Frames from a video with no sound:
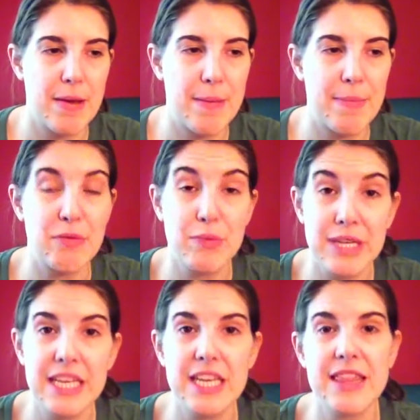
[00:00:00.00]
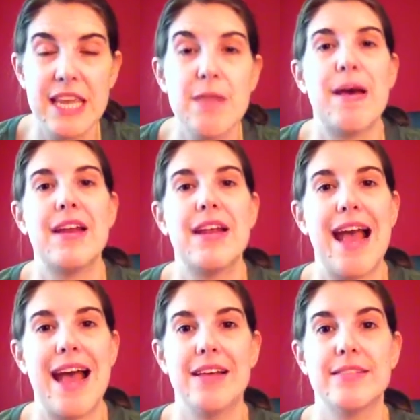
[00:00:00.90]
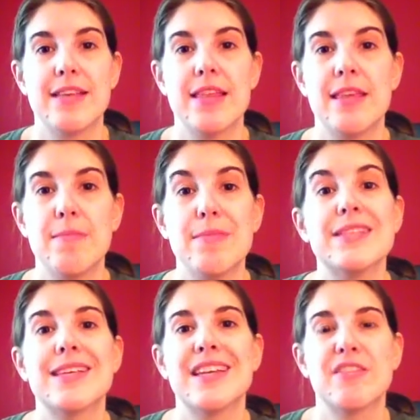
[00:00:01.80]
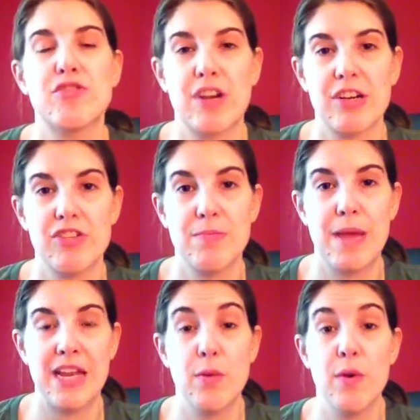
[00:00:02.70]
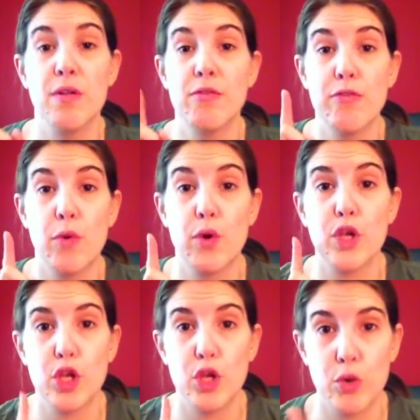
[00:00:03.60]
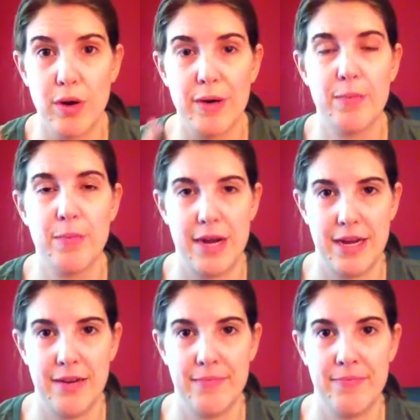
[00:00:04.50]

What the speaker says: But really think about it as the missing instruction manual for your brain.